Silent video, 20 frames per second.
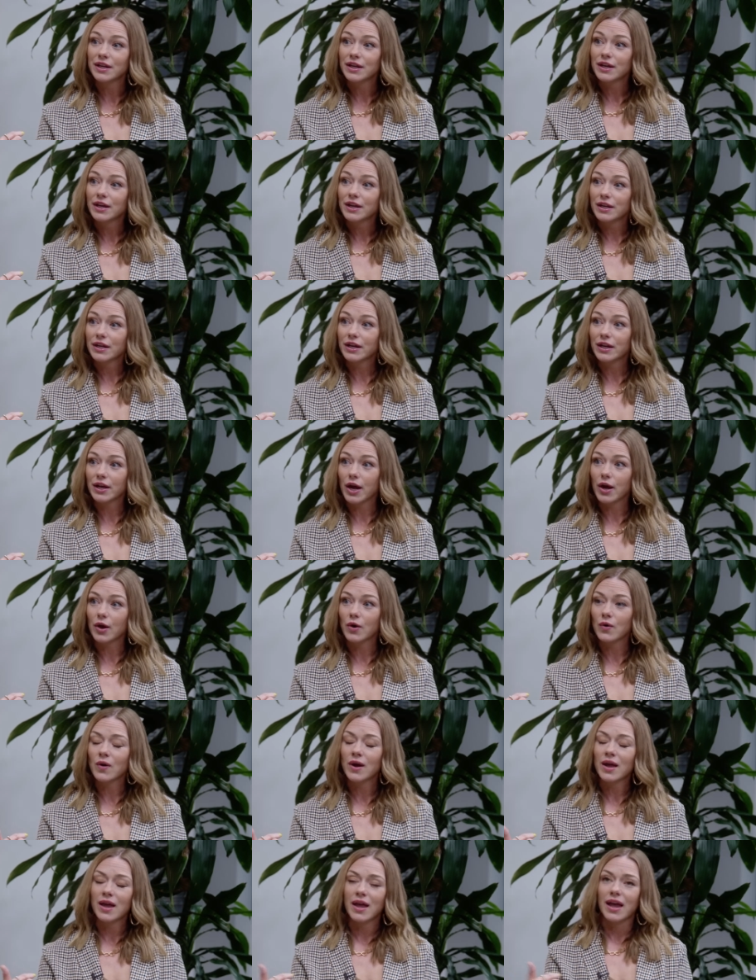right? You
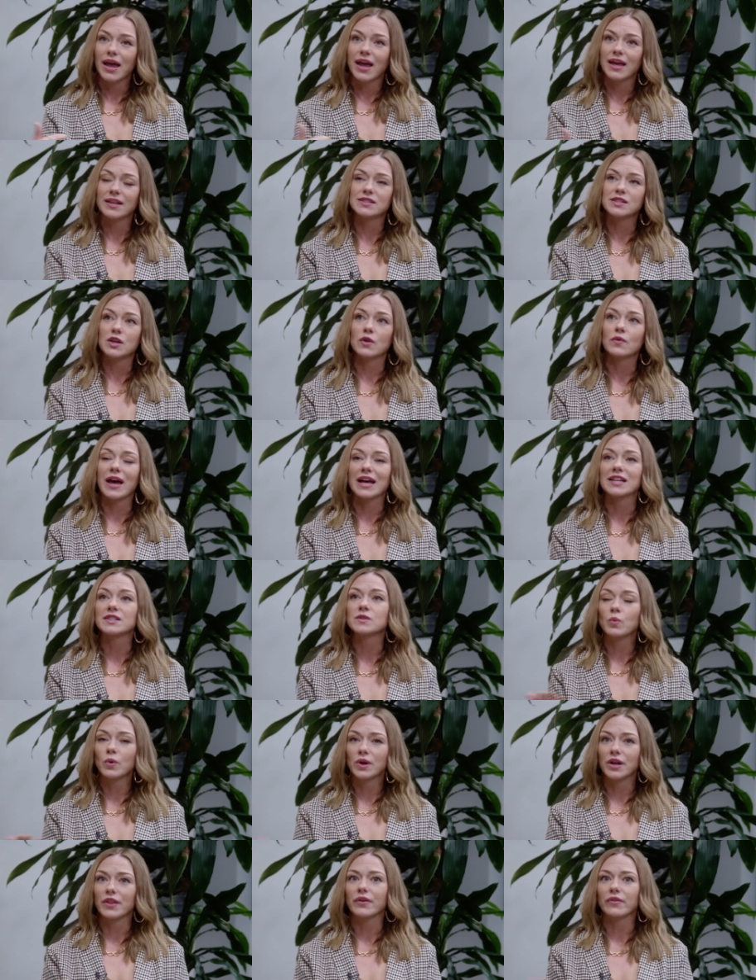know? And so that's
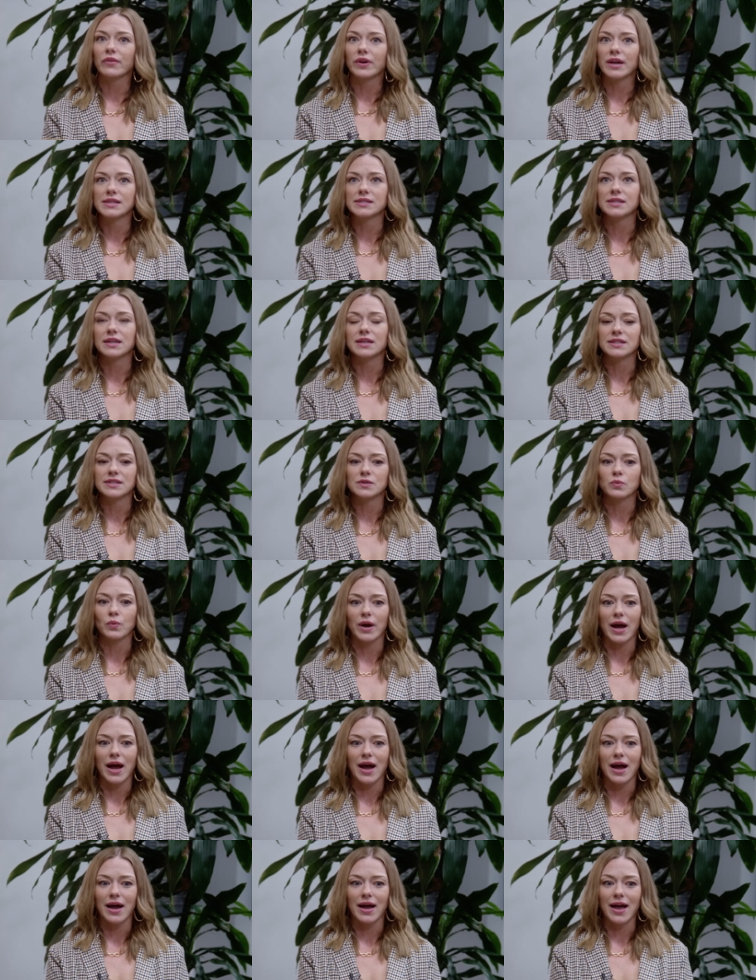one of the reasons
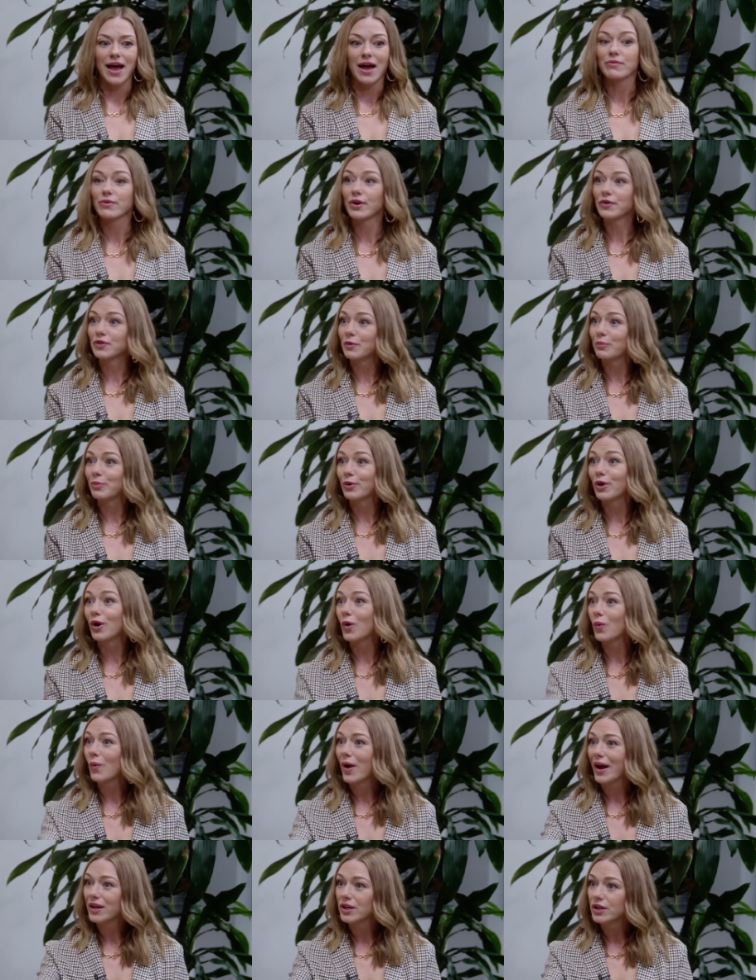why I wrote the book,
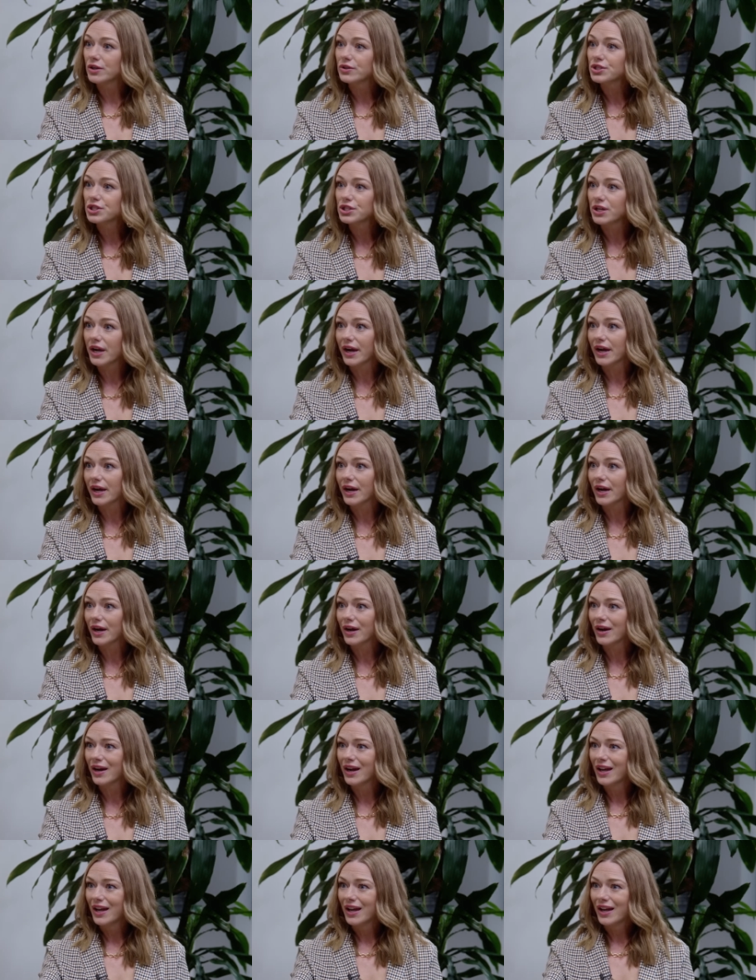why you share,